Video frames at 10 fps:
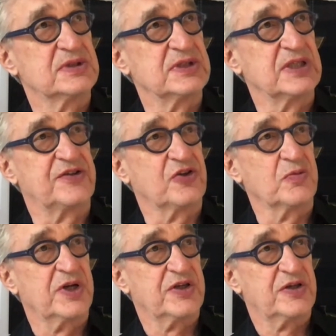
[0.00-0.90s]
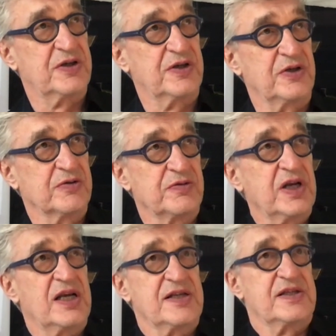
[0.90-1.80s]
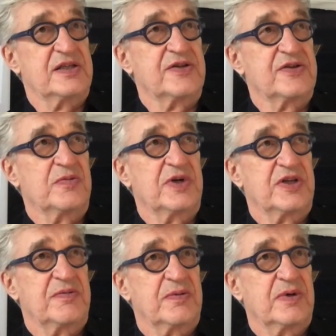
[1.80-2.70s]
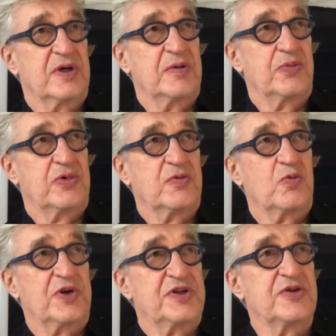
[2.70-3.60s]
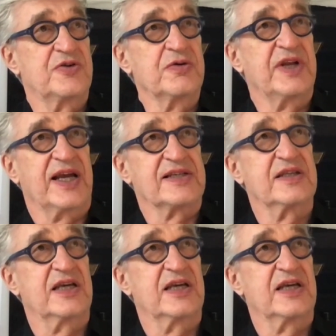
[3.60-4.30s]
it's so much, you realize it's so much important what you do next.